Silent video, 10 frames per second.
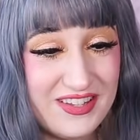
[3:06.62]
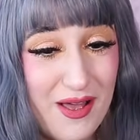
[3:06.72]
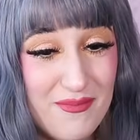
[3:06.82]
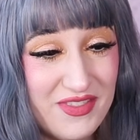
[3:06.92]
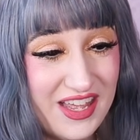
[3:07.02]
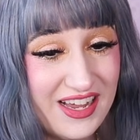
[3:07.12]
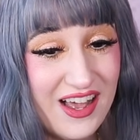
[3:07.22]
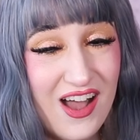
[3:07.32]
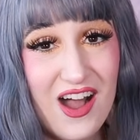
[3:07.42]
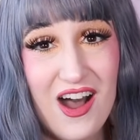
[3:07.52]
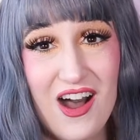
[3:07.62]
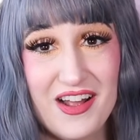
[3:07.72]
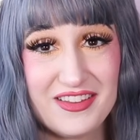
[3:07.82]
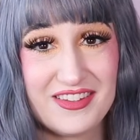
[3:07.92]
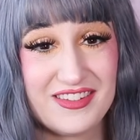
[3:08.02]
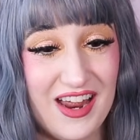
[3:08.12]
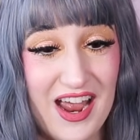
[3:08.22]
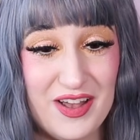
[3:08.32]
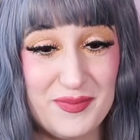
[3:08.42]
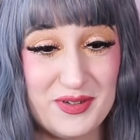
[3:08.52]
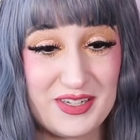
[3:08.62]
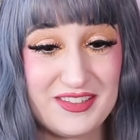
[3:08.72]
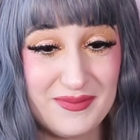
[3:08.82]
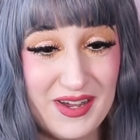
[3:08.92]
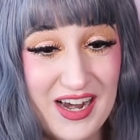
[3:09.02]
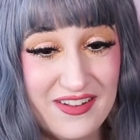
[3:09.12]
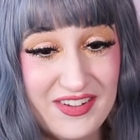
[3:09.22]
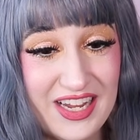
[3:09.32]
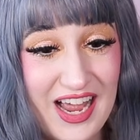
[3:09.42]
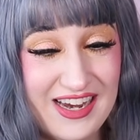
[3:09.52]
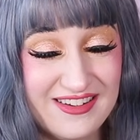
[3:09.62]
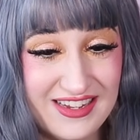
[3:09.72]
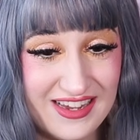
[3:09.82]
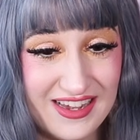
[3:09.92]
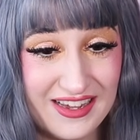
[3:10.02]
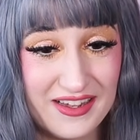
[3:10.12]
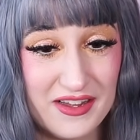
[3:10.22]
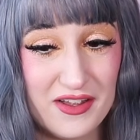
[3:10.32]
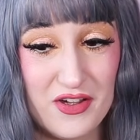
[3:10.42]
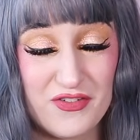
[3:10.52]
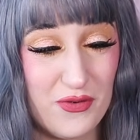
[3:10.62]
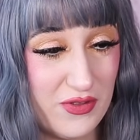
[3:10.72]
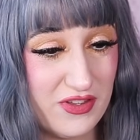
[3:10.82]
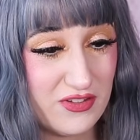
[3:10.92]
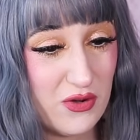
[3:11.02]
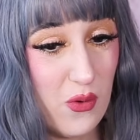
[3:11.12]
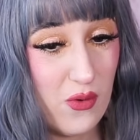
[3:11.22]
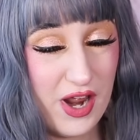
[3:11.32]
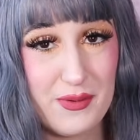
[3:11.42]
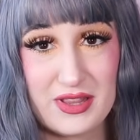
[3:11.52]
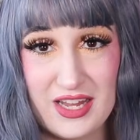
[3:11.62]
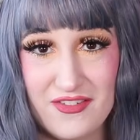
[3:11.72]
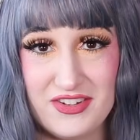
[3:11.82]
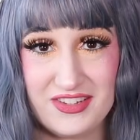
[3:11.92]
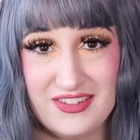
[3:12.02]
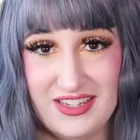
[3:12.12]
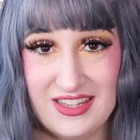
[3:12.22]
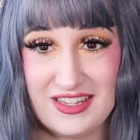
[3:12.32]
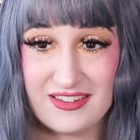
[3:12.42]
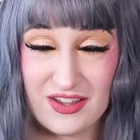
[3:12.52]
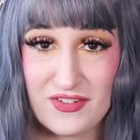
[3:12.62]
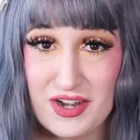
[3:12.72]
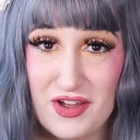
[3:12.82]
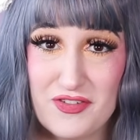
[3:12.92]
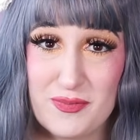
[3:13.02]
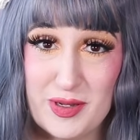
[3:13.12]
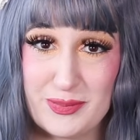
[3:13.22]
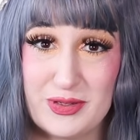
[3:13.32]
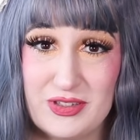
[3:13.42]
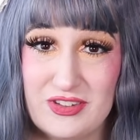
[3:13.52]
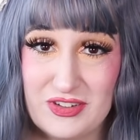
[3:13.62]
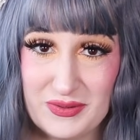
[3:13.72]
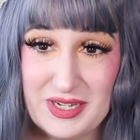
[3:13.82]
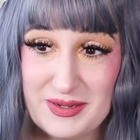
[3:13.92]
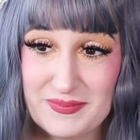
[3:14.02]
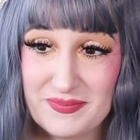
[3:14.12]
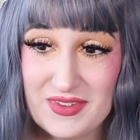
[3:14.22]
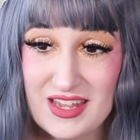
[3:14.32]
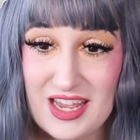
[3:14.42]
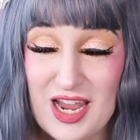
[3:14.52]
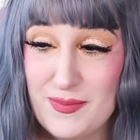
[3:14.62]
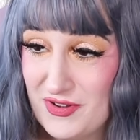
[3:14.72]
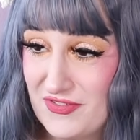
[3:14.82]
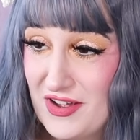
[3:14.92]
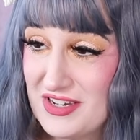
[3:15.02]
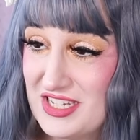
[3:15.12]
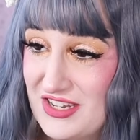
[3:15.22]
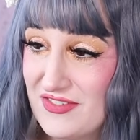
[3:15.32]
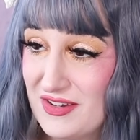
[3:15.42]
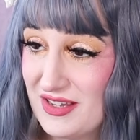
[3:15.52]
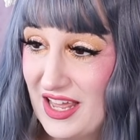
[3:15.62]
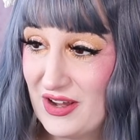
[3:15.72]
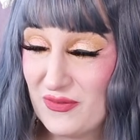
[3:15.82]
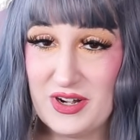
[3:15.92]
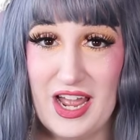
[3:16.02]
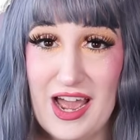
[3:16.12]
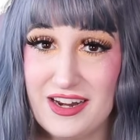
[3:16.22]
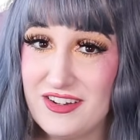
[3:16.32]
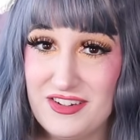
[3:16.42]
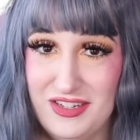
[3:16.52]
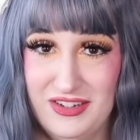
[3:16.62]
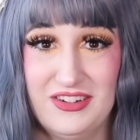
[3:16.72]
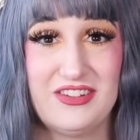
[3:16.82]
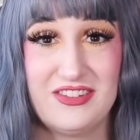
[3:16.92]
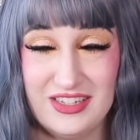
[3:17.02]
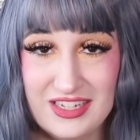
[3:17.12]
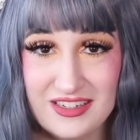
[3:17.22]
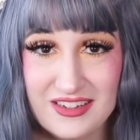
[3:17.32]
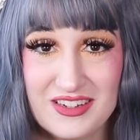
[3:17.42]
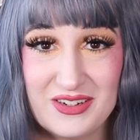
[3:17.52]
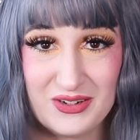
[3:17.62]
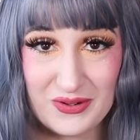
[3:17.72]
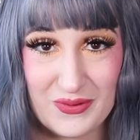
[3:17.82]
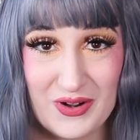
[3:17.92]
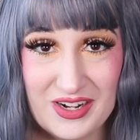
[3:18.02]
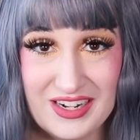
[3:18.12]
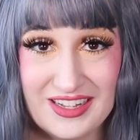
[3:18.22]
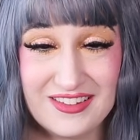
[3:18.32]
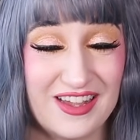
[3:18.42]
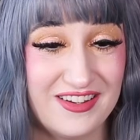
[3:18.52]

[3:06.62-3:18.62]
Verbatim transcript: something on Stylebook, some kind of like idea for this cord. I would love to see this. If enough people do it, it'd be fun to even like react to your scene coordinates.